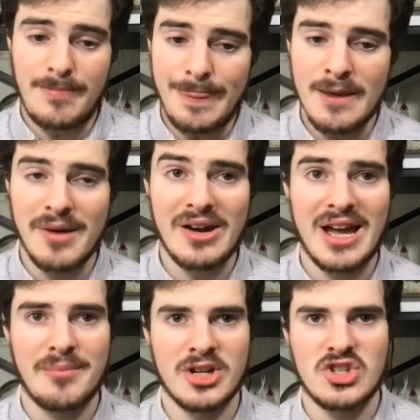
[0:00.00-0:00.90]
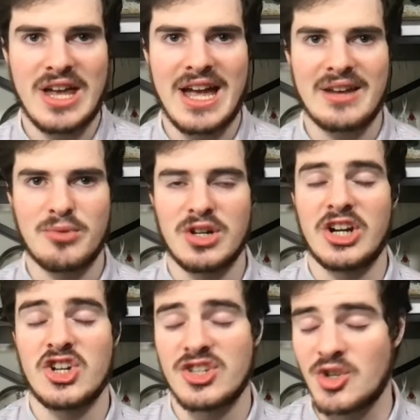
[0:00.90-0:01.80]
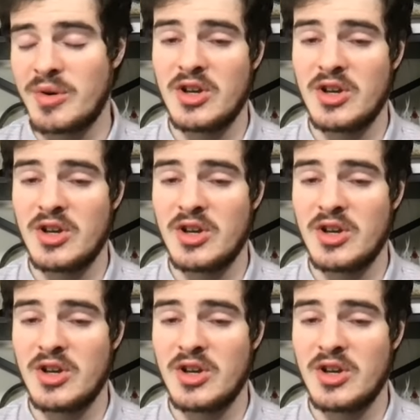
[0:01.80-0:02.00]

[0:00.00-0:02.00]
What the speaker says: about how much that production is going